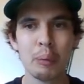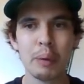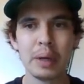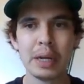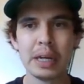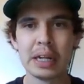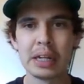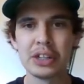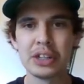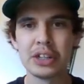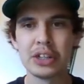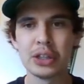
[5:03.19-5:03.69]

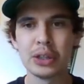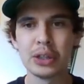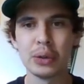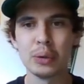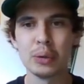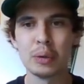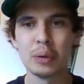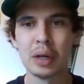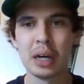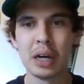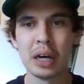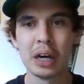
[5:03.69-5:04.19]
we get
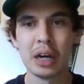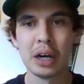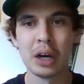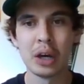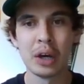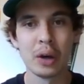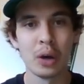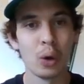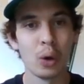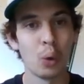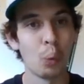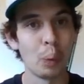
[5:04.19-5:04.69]
into
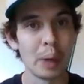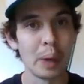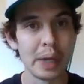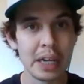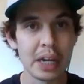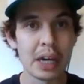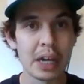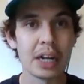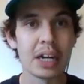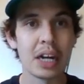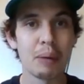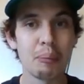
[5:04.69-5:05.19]

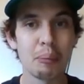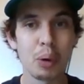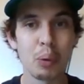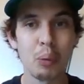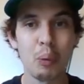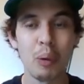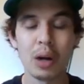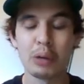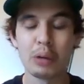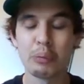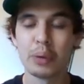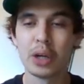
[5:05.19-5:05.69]
week
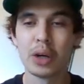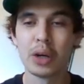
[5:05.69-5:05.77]
number 1,